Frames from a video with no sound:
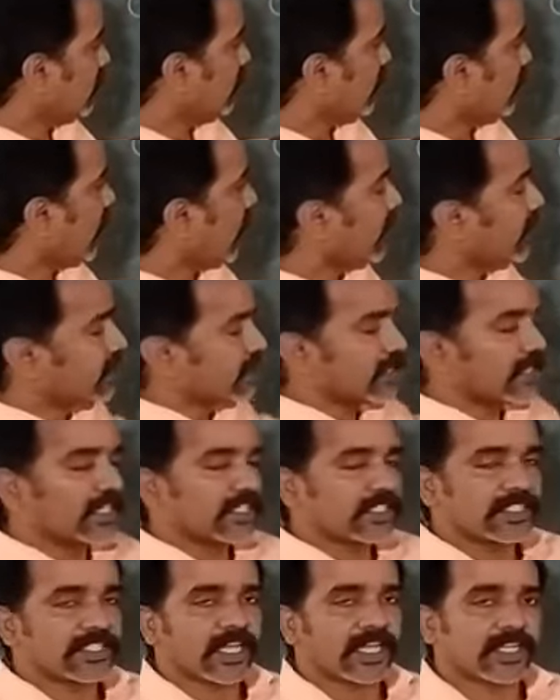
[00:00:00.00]
addition
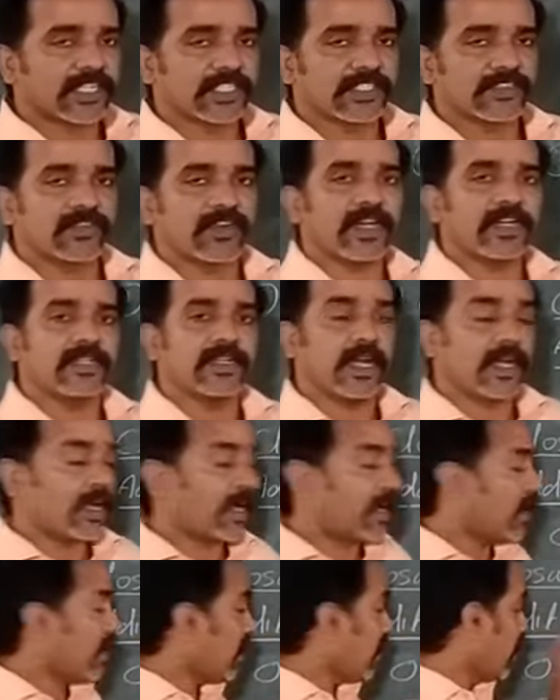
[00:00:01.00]
is satisfied,
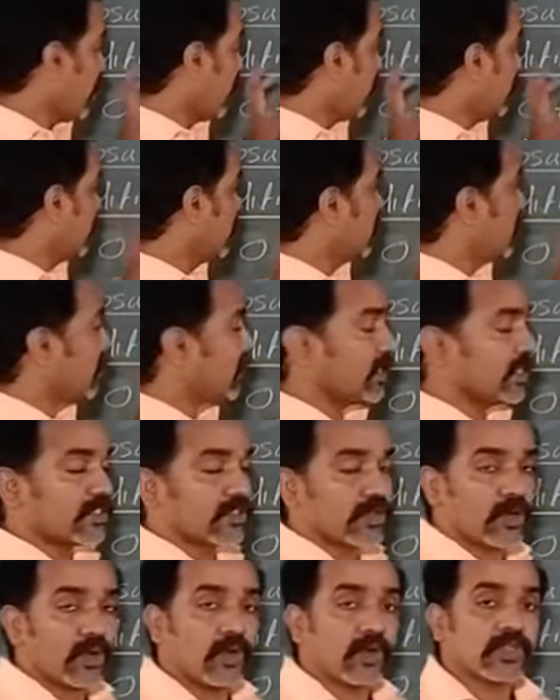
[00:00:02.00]
addition is
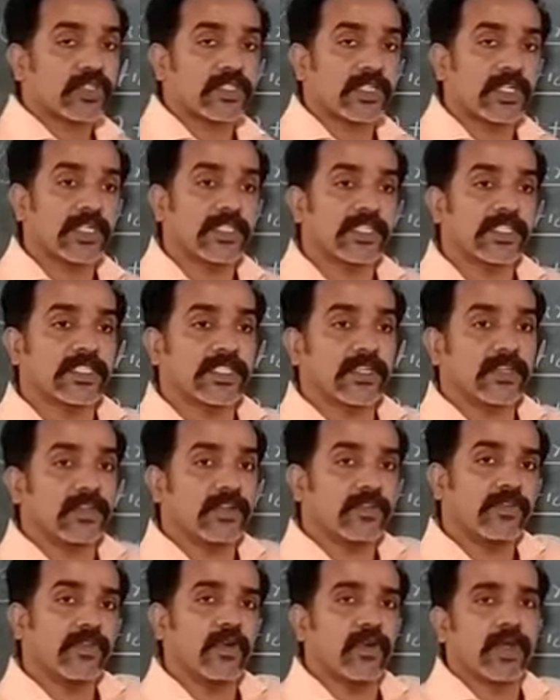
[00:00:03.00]
closed in the set
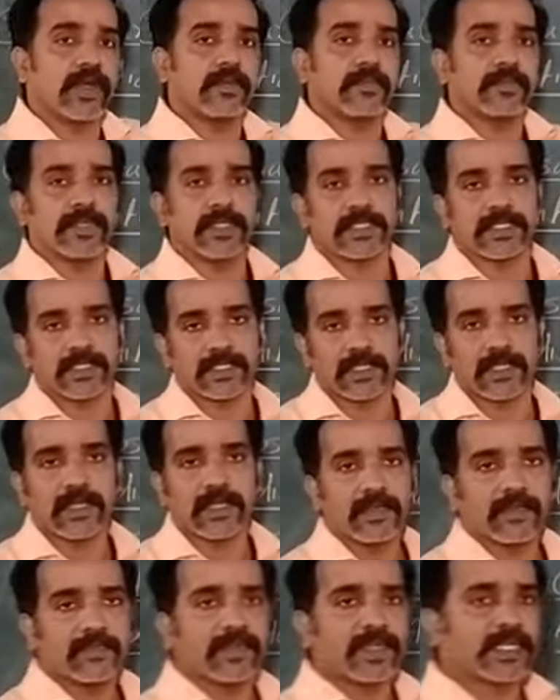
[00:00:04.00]
of whole numbers.
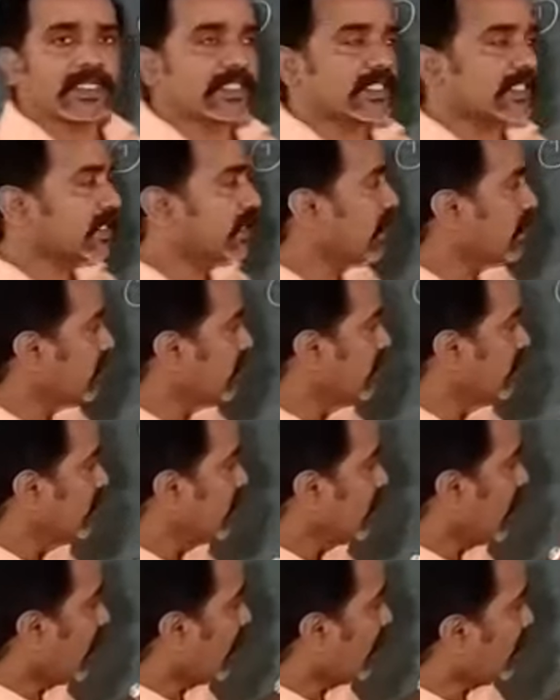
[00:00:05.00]
We can say
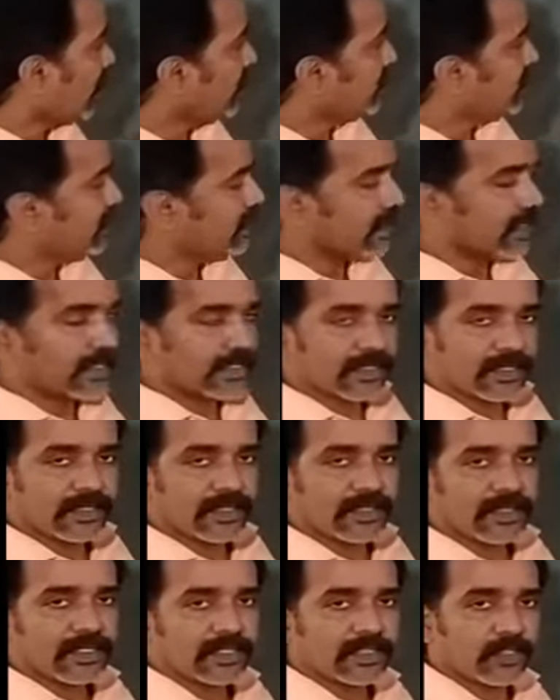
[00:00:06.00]
that addition,
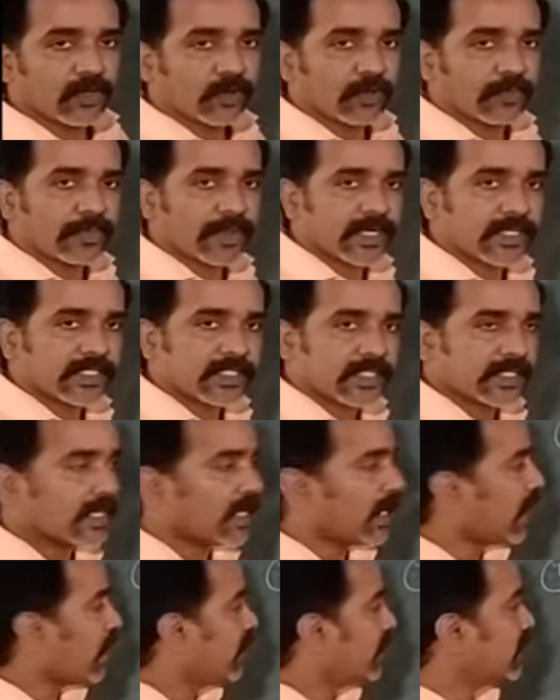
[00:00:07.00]
the operation
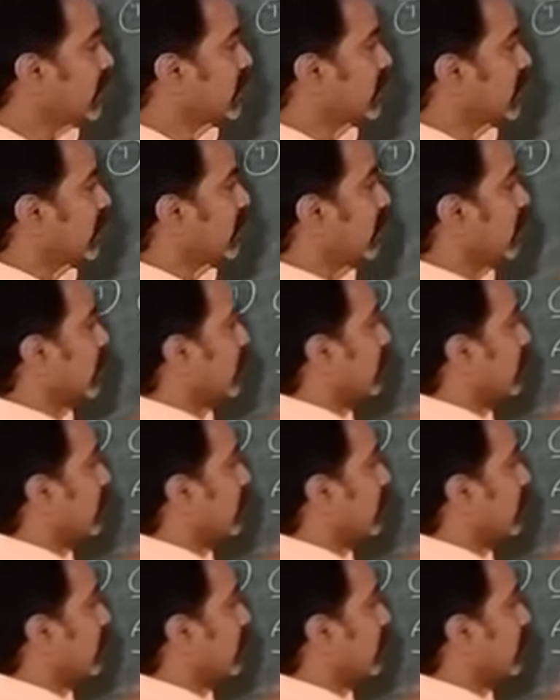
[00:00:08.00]
addition